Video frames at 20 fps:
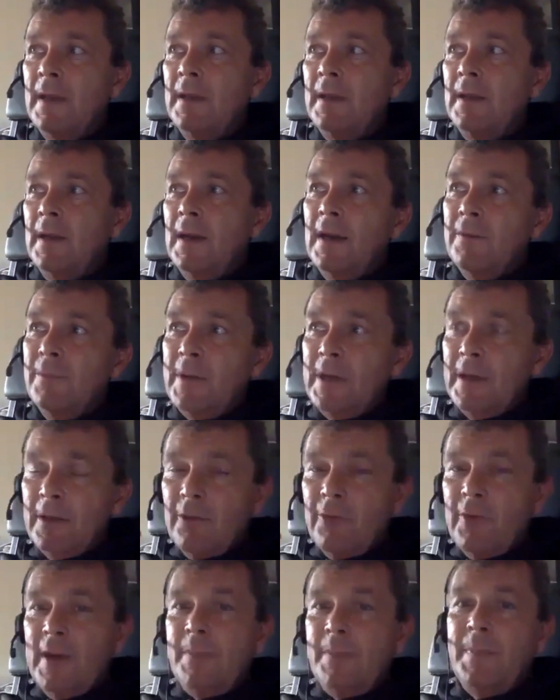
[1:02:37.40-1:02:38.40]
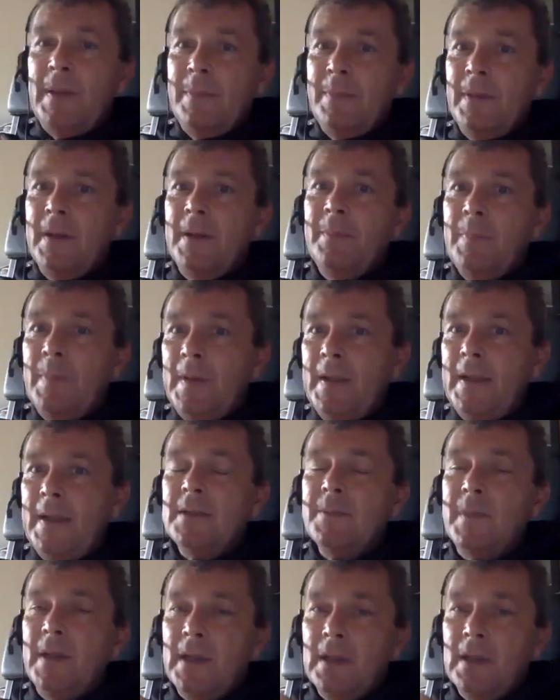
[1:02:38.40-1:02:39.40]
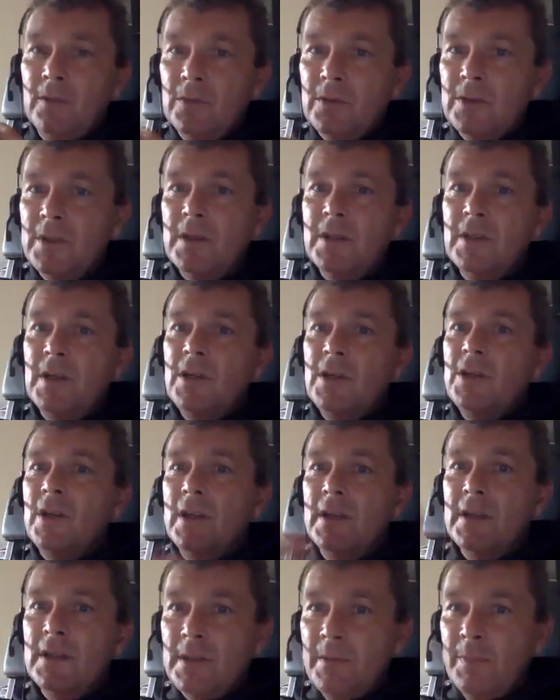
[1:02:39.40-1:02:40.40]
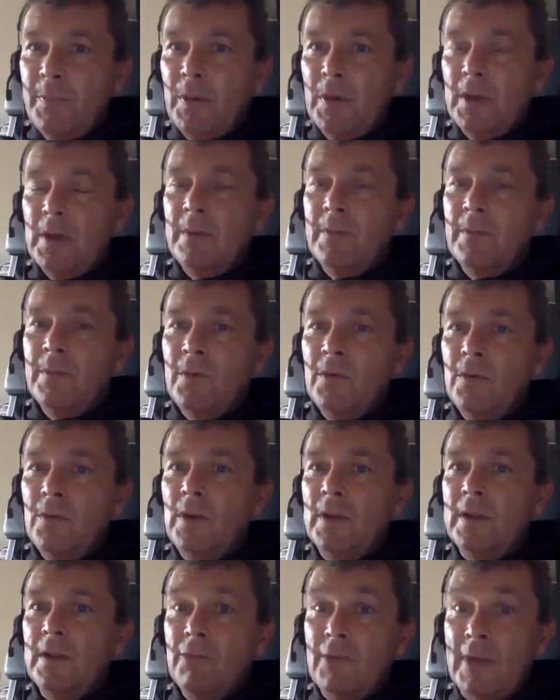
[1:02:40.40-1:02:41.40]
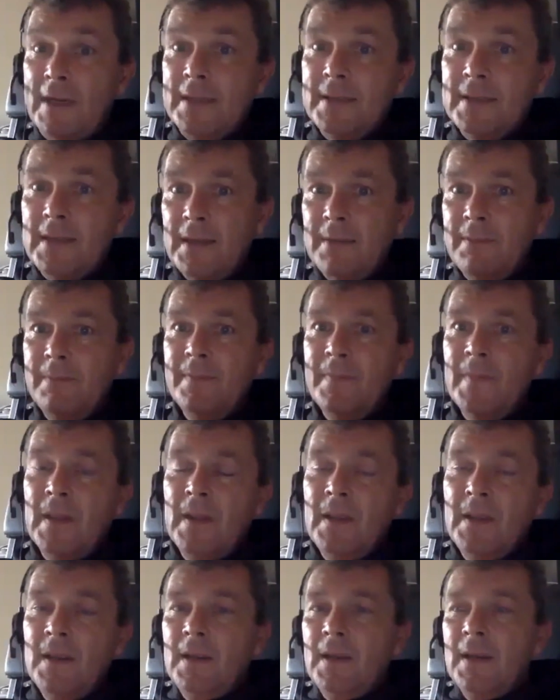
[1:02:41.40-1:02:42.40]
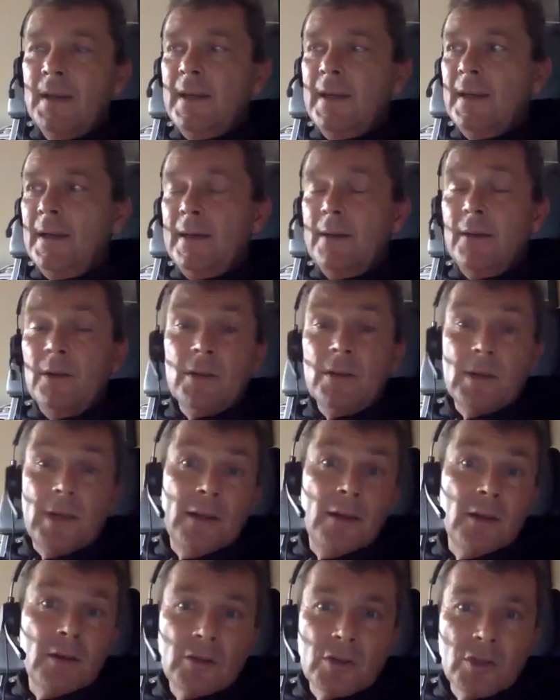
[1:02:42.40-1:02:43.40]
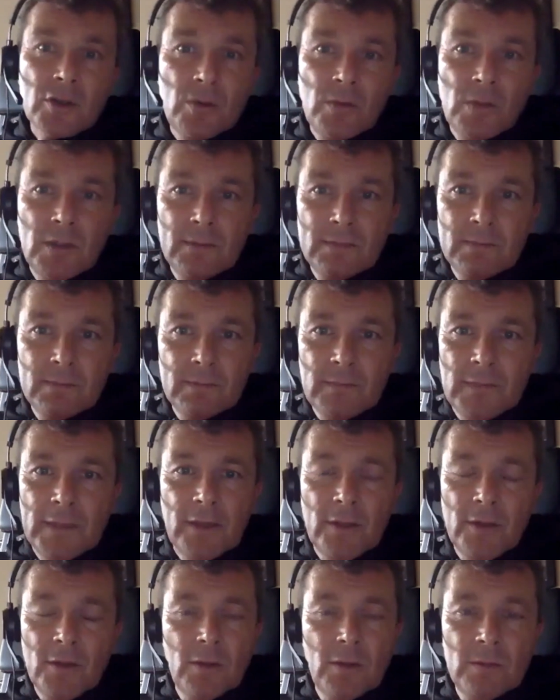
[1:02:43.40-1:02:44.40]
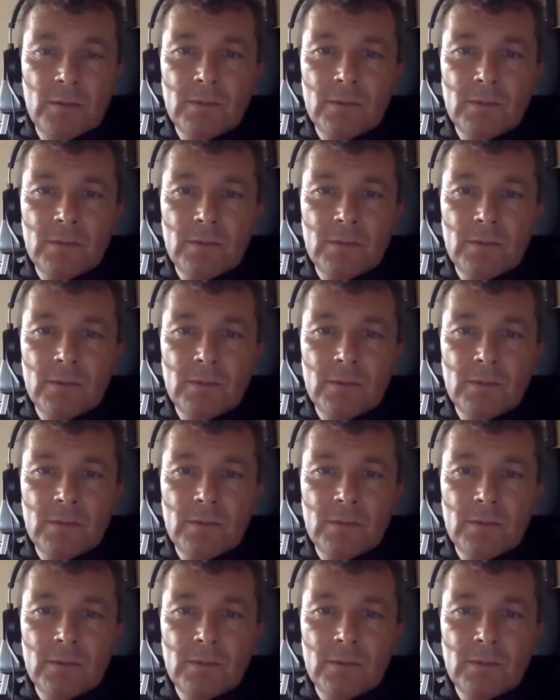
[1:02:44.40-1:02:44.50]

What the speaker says: have we got the right people in place making those decisions and putting them through at the right time? I'm not so sure. I don't know.